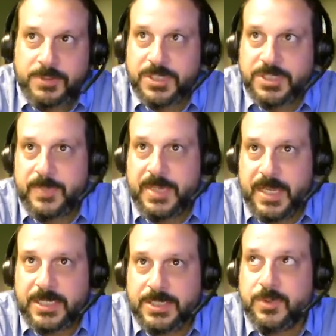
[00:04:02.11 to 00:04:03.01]
just to
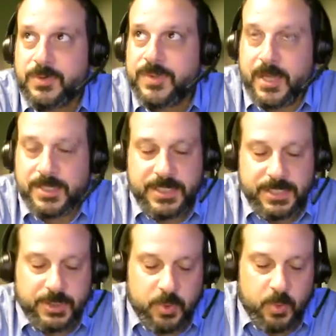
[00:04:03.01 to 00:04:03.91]
be a
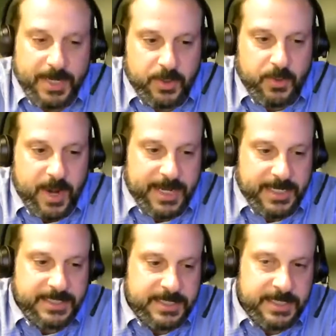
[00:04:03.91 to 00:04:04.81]
2020
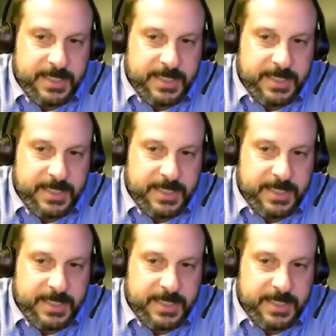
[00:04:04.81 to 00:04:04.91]
credit.